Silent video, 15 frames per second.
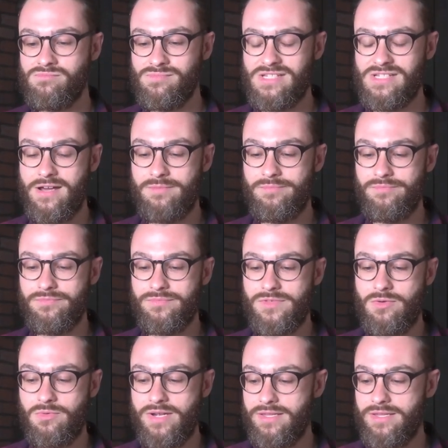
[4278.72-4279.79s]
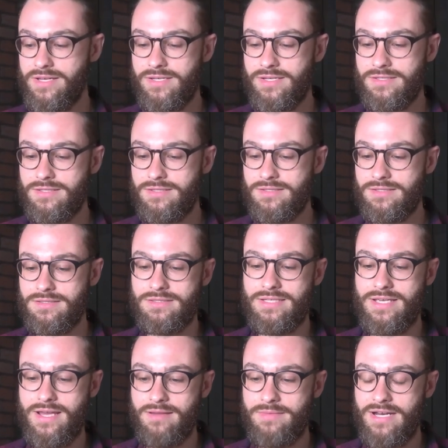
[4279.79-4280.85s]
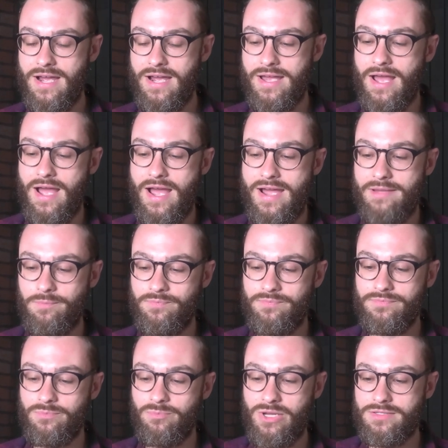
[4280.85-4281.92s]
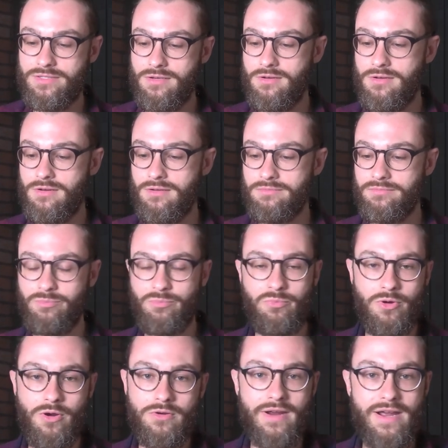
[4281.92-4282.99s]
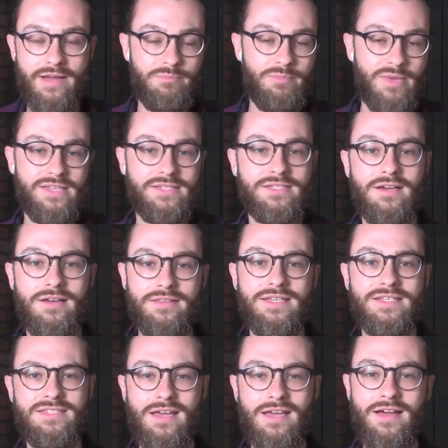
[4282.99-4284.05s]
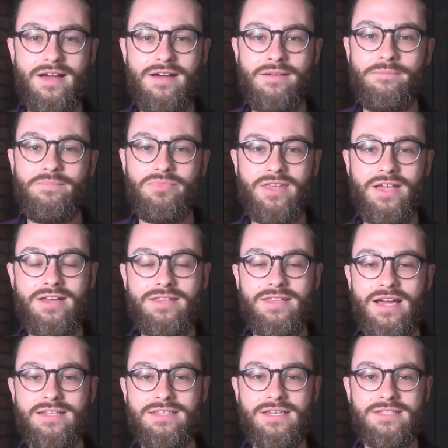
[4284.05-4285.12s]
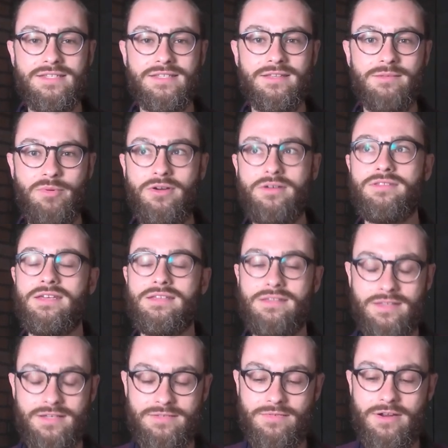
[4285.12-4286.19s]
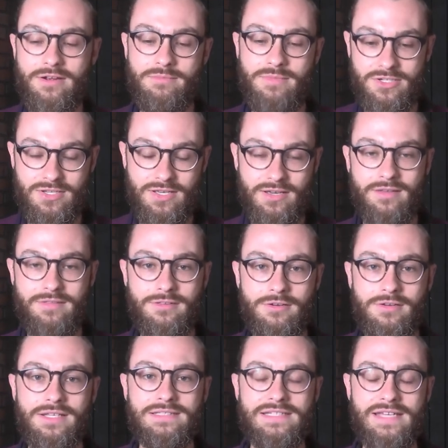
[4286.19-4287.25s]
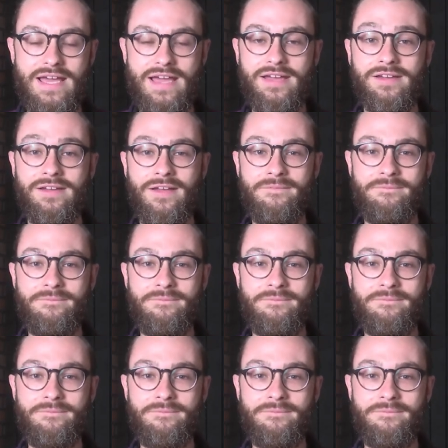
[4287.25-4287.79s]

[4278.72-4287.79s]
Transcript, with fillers: Um, so really, yeah, I mean, I I built a whole program based on this. Um, kind of the ideas in the book that that's very much like a 30 day